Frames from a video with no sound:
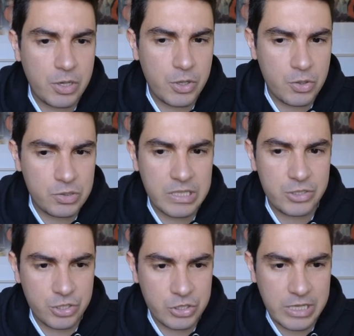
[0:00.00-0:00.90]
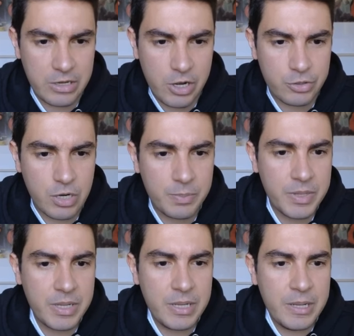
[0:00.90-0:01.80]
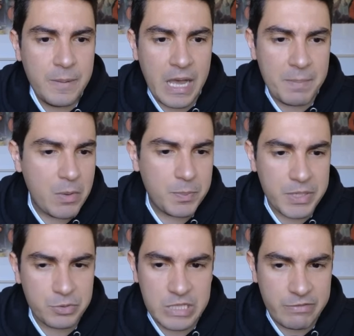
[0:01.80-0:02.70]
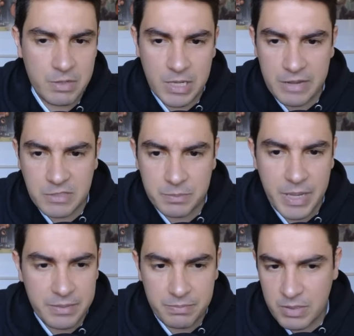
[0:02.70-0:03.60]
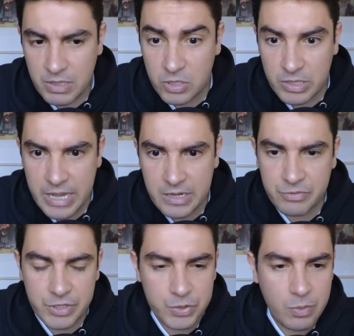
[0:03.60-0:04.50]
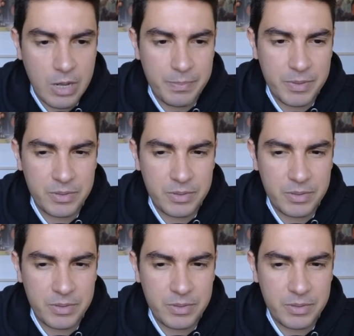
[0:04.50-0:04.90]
are using it just to get an airdrop. I would personally never in my lifetime pay $1.80 for a swap.